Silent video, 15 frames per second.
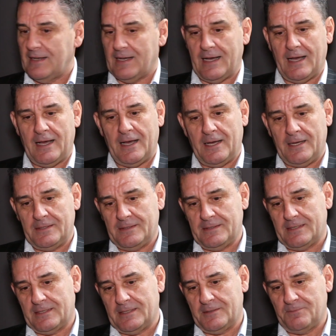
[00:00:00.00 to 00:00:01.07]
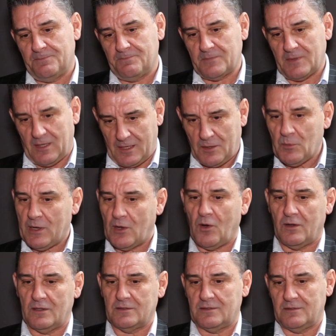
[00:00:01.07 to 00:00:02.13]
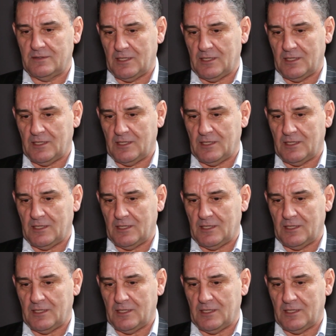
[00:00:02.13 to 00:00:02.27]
And I think we got,